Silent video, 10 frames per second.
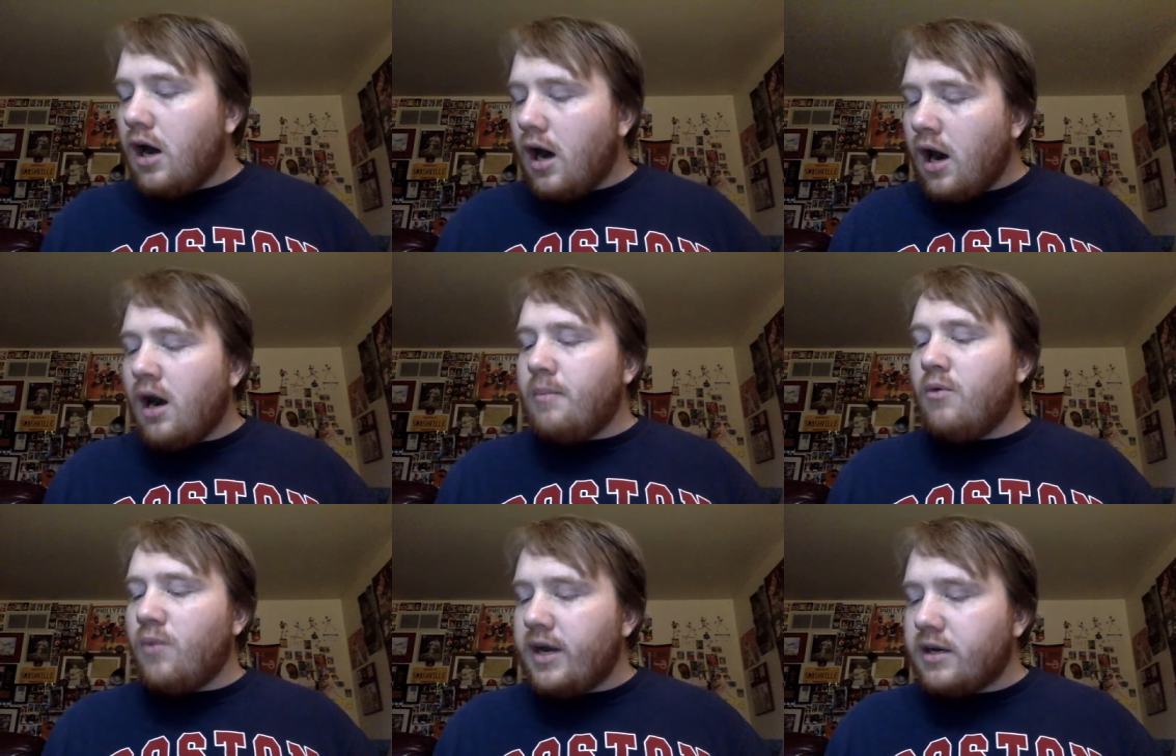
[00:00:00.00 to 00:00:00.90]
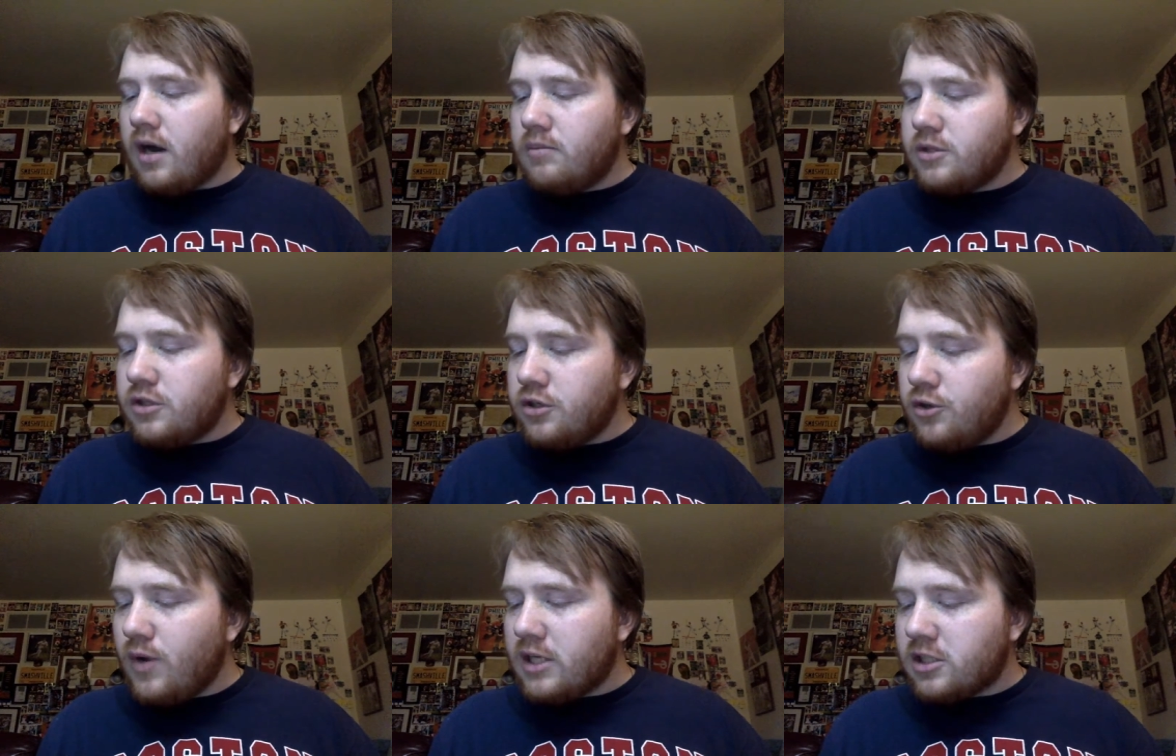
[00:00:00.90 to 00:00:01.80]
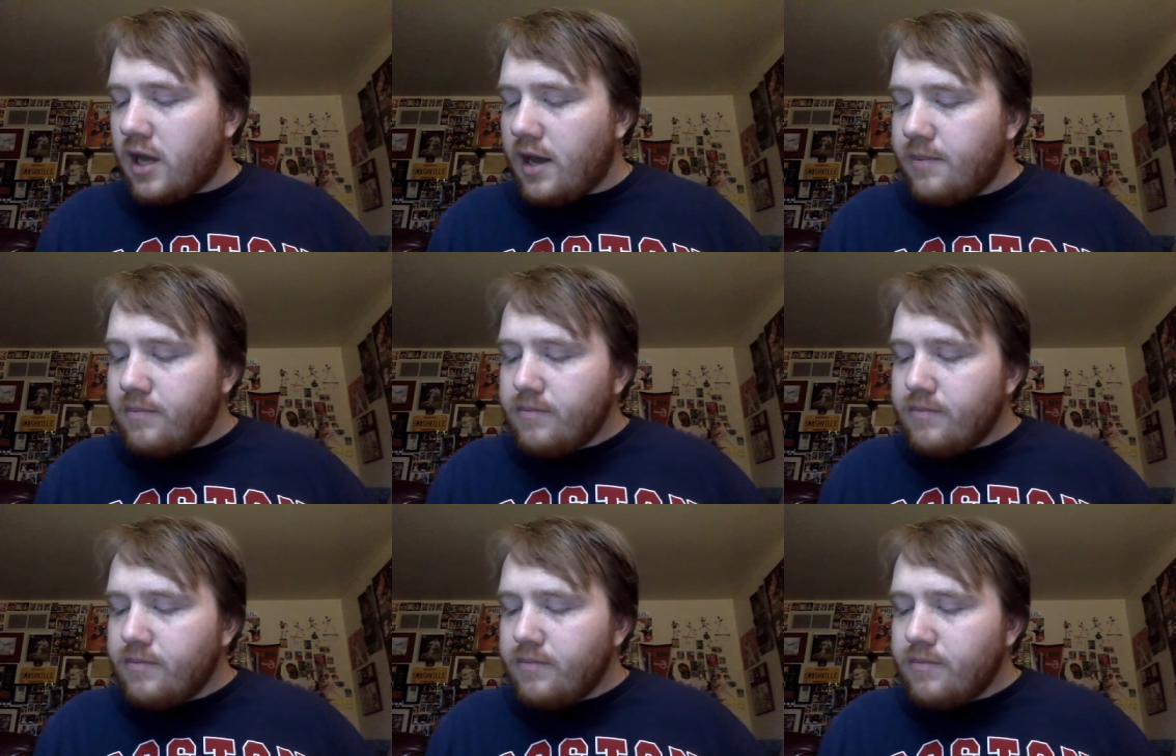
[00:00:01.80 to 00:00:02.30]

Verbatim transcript: Um, when it comes to USA,